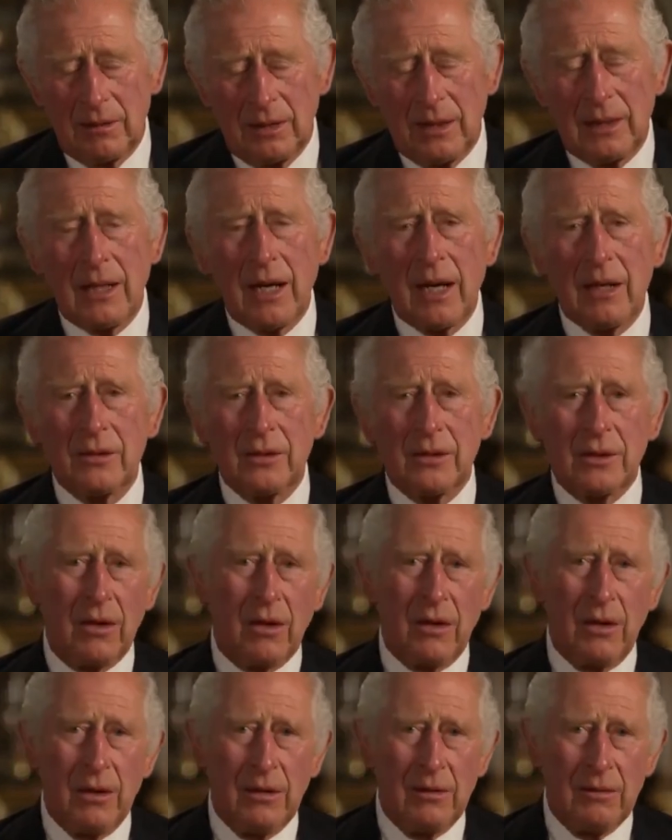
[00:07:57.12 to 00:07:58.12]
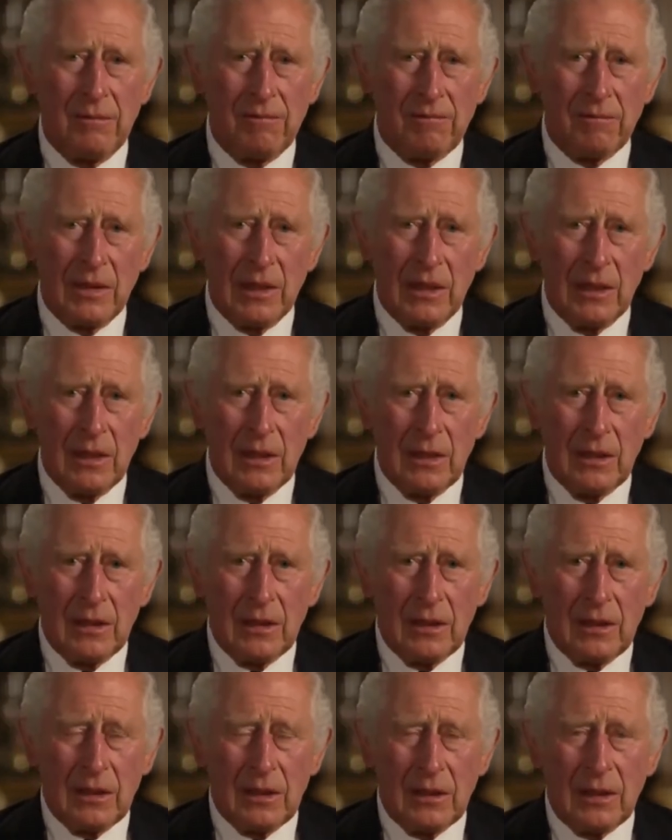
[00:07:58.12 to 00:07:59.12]
In our sorrow,
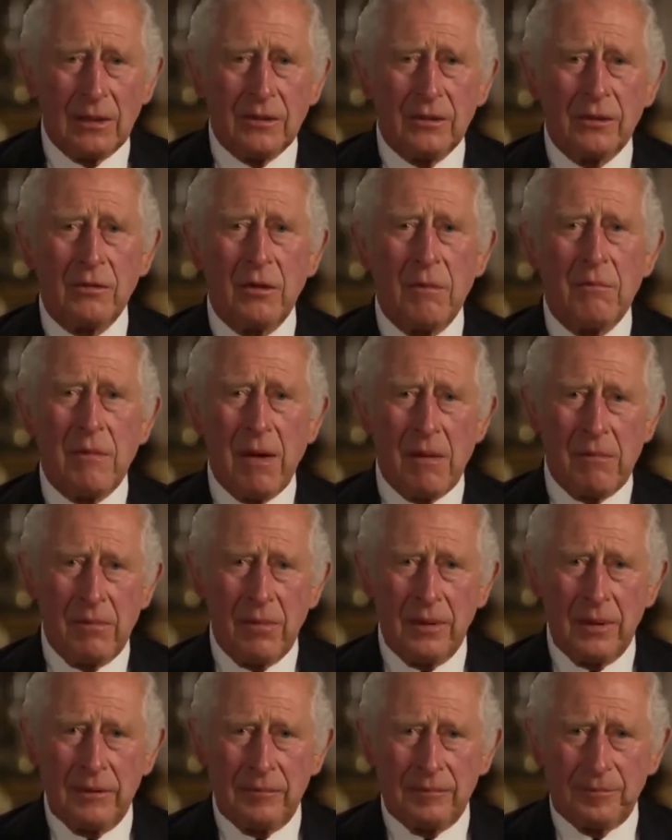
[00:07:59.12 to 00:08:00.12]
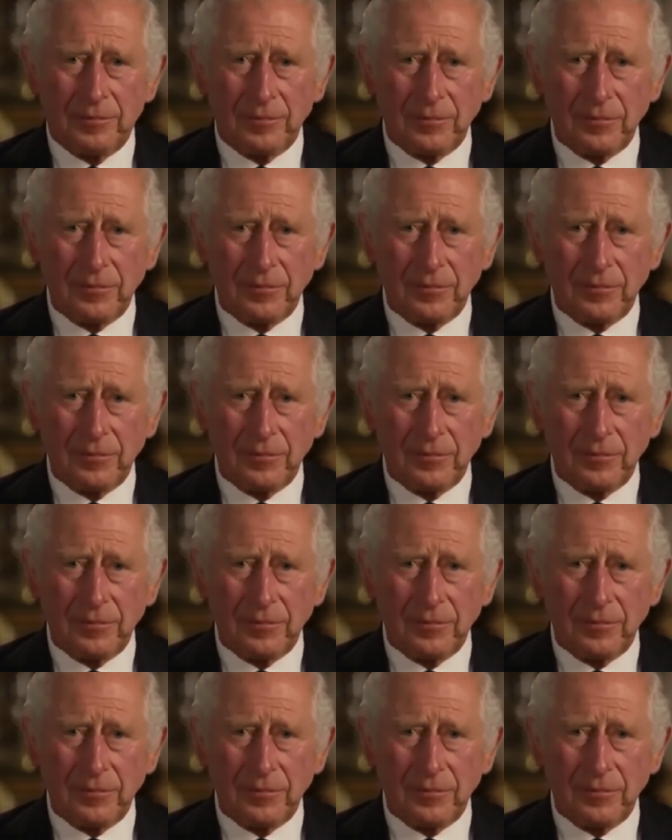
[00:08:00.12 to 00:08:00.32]
let us remember